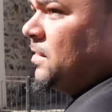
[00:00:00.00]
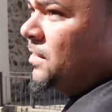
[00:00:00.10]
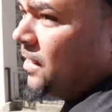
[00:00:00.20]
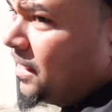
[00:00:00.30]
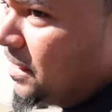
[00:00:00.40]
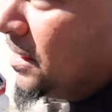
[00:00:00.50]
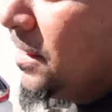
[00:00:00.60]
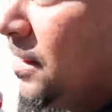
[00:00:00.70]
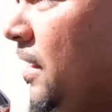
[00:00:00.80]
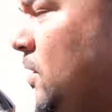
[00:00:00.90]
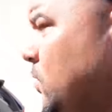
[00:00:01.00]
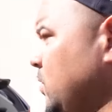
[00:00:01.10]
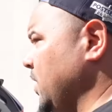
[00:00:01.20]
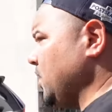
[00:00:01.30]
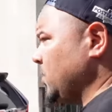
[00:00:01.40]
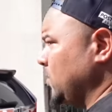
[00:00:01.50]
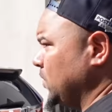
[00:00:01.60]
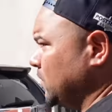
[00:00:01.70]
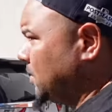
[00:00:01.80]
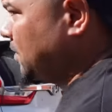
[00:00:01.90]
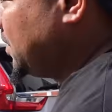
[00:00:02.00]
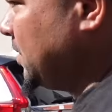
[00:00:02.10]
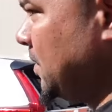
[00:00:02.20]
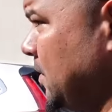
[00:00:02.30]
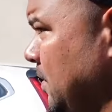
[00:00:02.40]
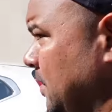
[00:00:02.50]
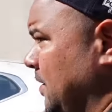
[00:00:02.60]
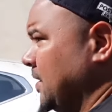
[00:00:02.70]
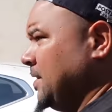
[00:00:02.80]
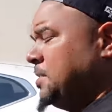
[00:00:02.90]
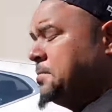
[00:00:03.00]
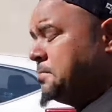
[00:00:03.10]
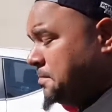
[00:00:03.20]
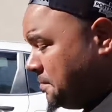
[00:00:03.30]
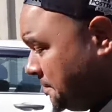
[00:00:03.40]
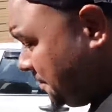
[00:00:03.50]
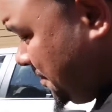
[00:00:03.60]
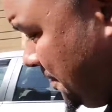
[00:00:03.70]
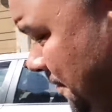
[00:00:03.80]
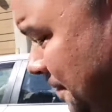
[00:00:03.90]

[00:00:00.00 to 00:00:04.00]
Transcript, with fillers: opportunity. Thank you. I had something to prove with this car. I proved it,